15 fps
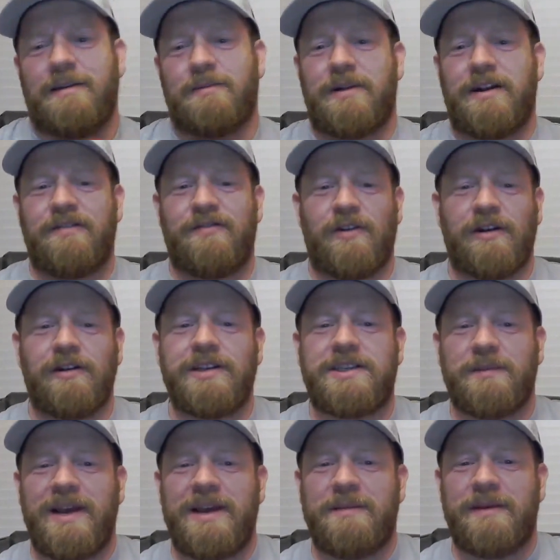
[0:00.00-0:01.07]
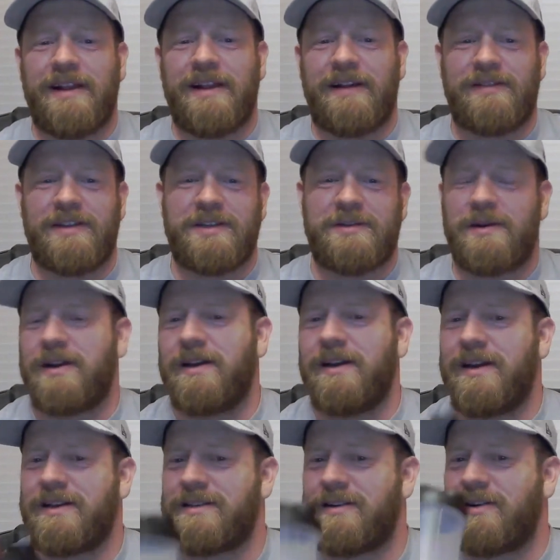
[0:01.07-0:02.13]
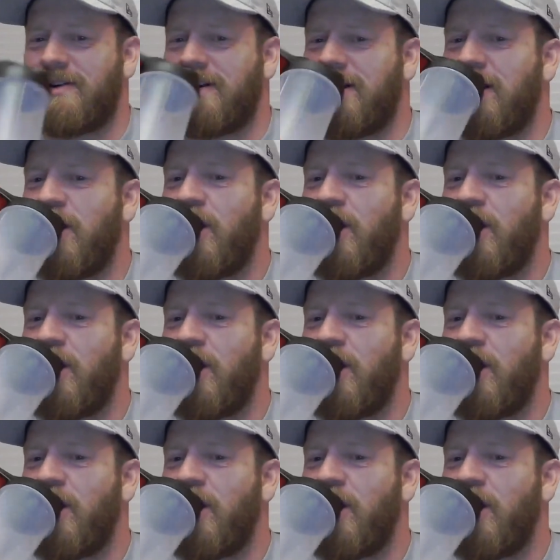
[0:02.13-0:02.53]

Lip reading: I'm ready for it. I'm going to get some hate mail after this one. I can guess already.